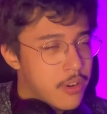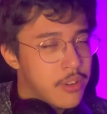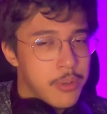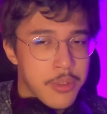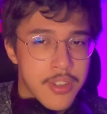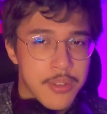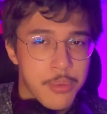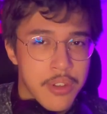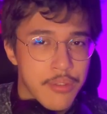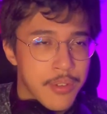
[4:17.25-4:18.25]
I know you guys are
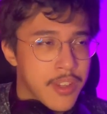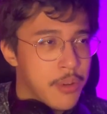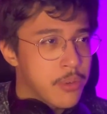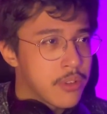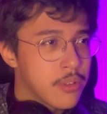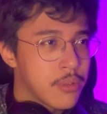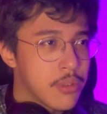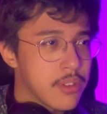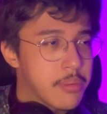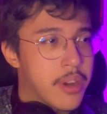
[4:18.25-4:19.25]
waiting for that one too, with
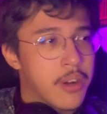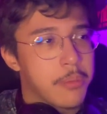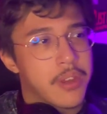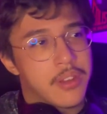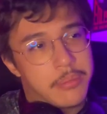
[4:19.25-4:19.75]
the Spider-Man,